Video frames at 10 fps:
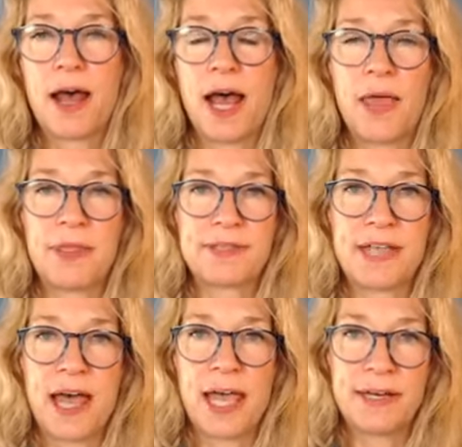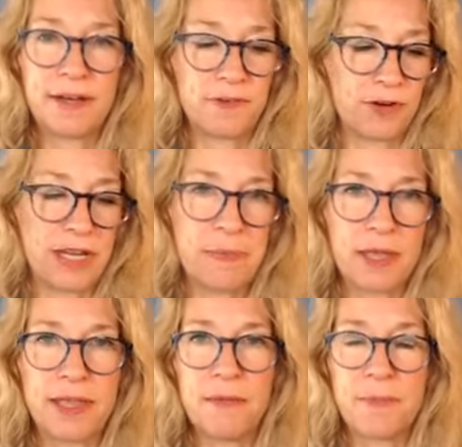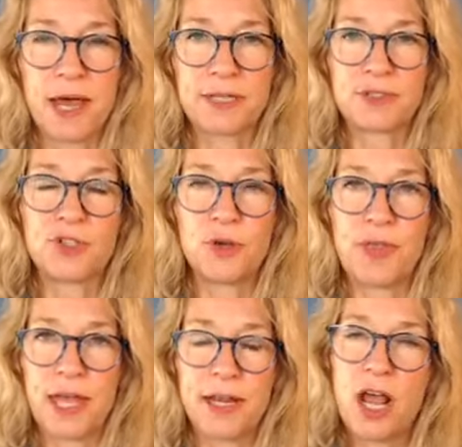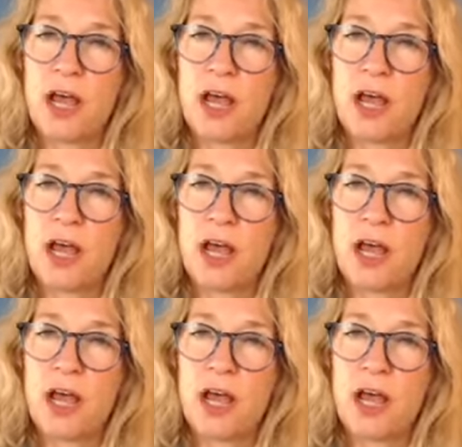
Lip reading: on the side of your email inbox so that